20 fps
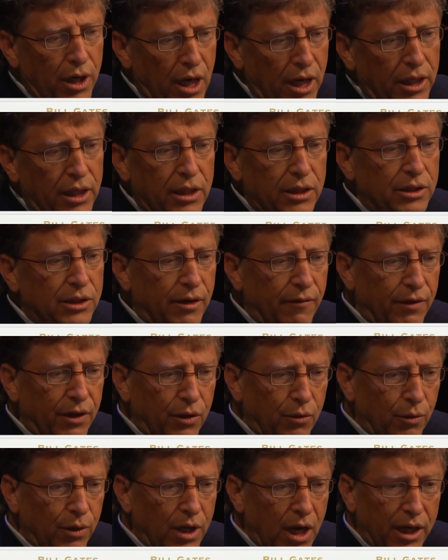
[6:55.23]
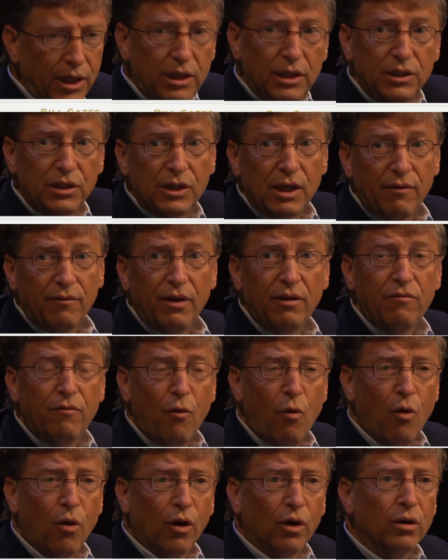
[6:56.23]
1973,
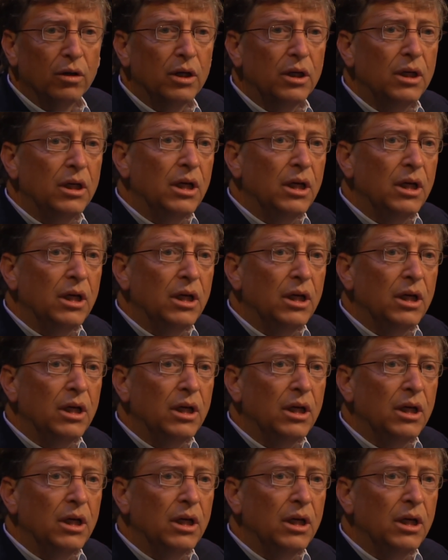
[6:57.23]
1974.